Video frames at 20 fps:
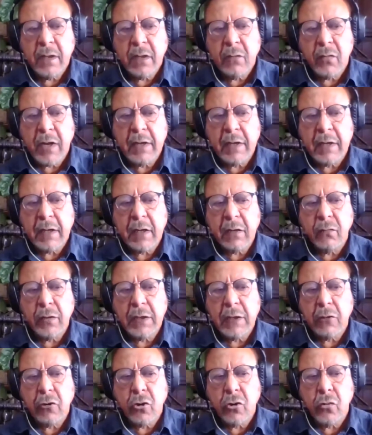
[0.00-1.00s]
And one thing
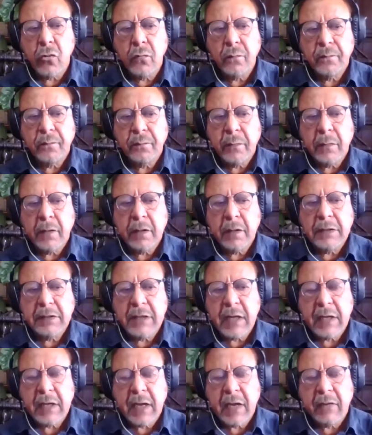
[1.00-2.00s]
we know is
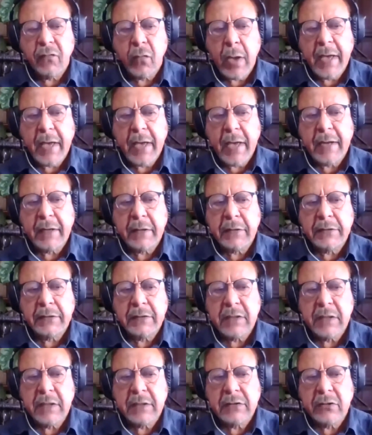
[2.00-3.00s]
that
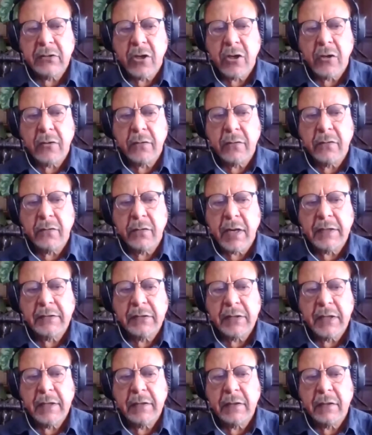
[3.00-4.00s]
awareness does not
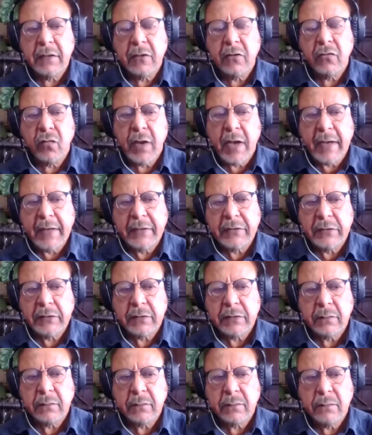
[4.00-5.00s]
translate into
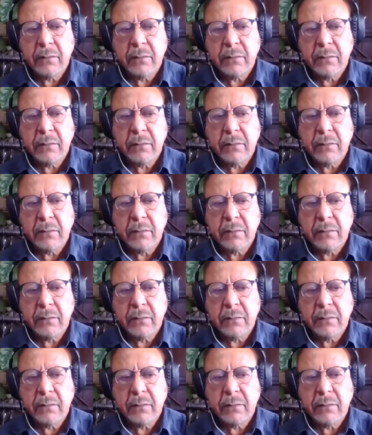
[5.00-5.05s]
action.